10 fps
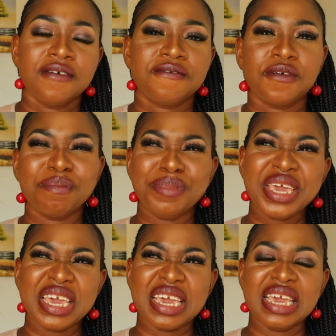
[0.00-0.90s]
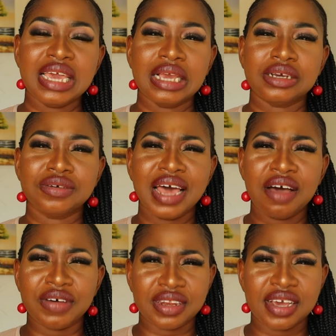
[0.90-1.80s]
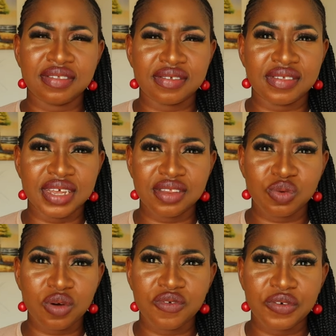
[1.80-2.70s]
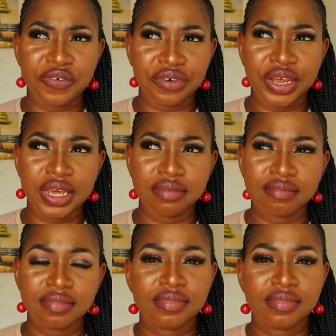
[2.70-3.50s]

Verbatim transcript: For me, should I advertise this network for free?